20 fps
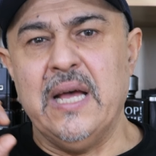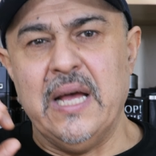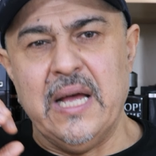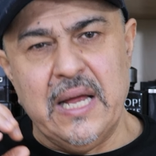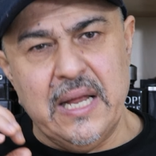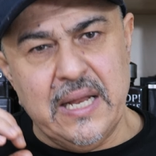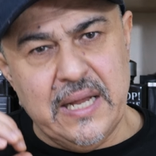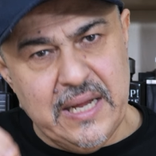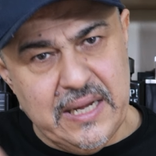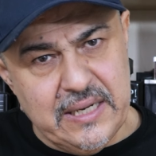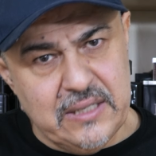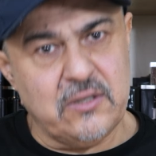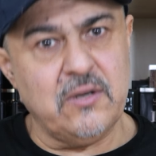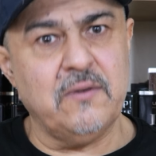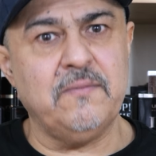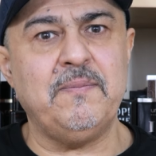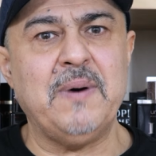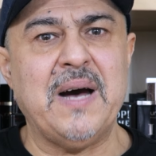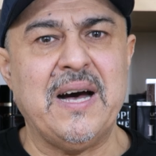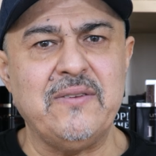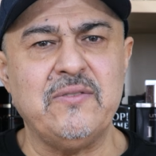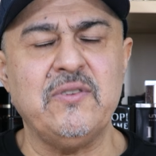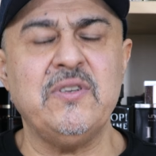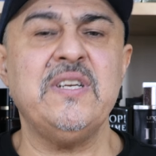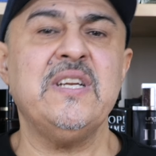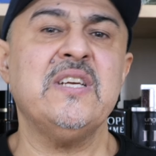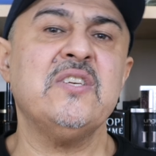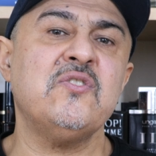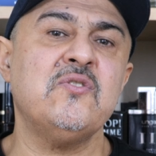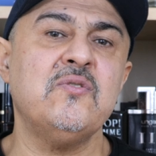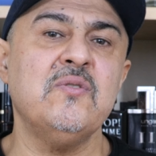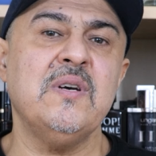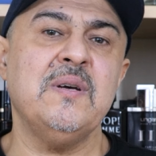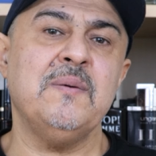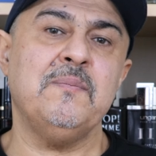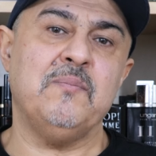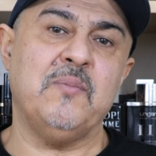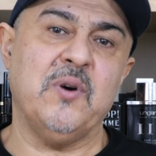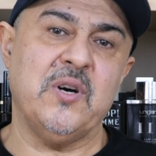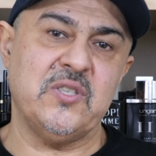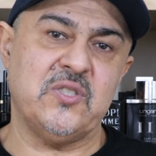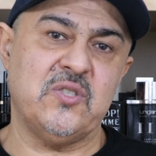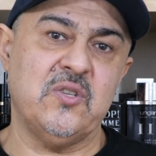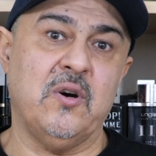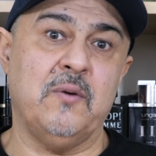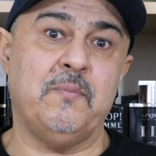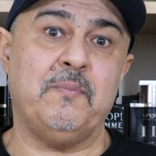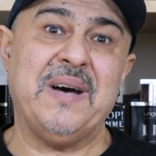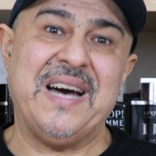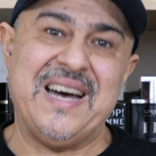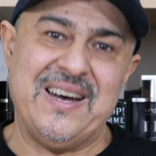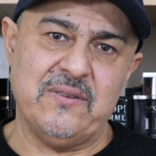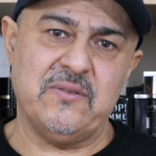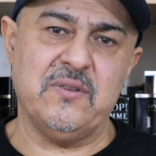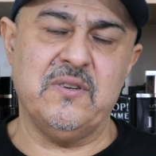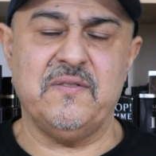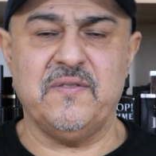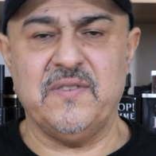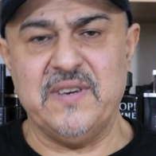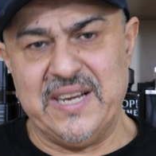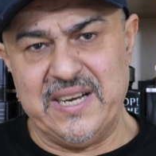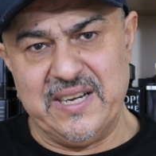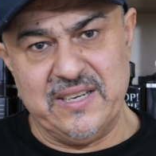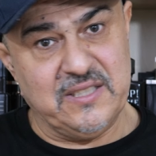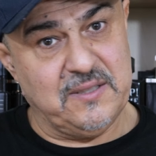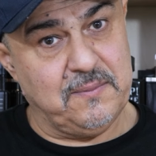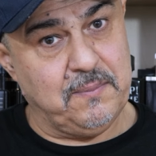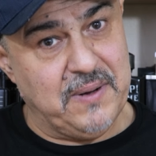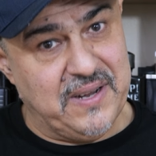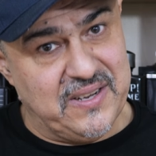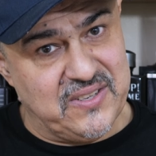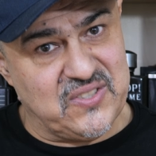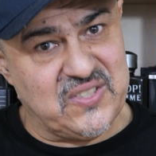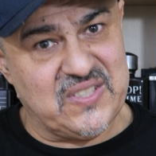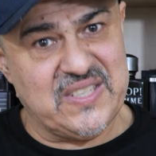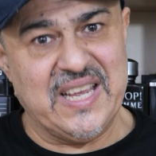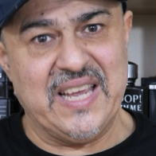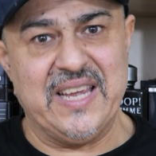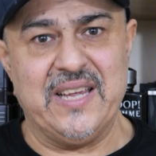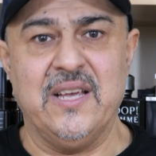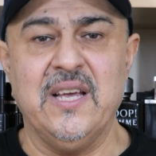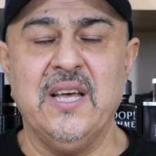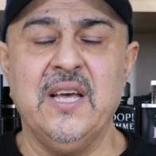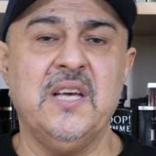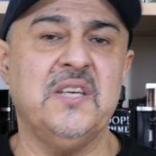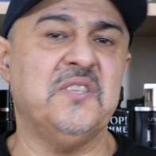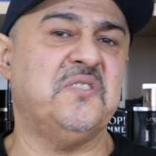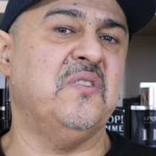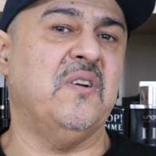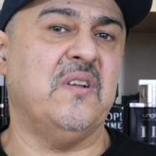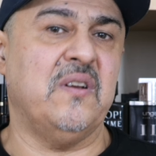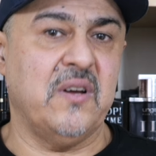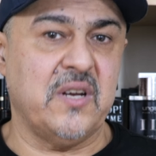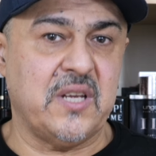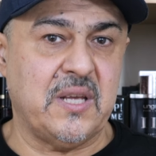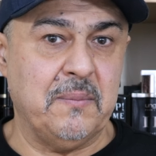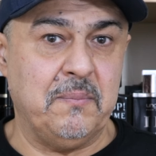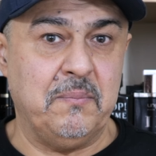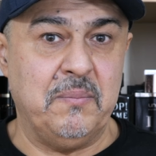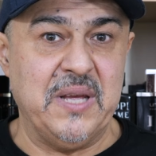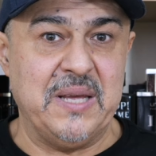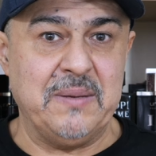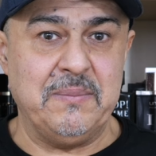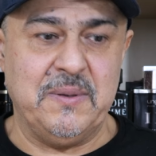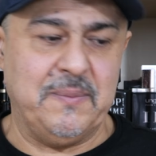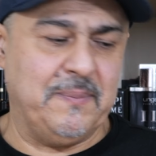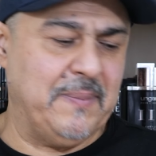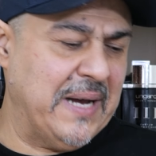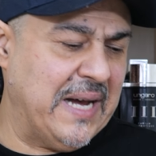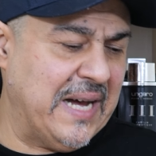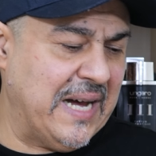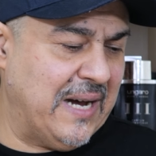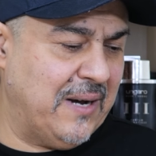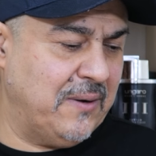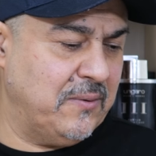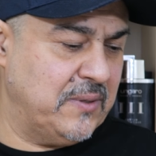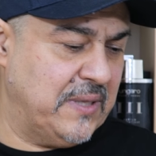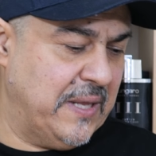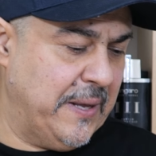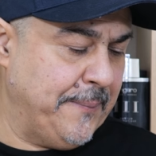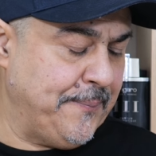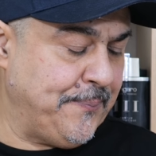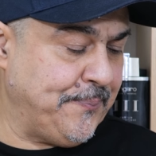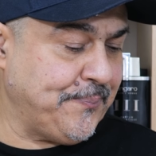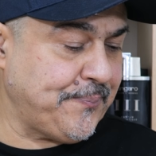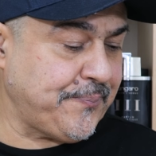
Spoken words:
a hint of powderiness to it, but it's not a powdery fragrance per se. It's not like a baby powder.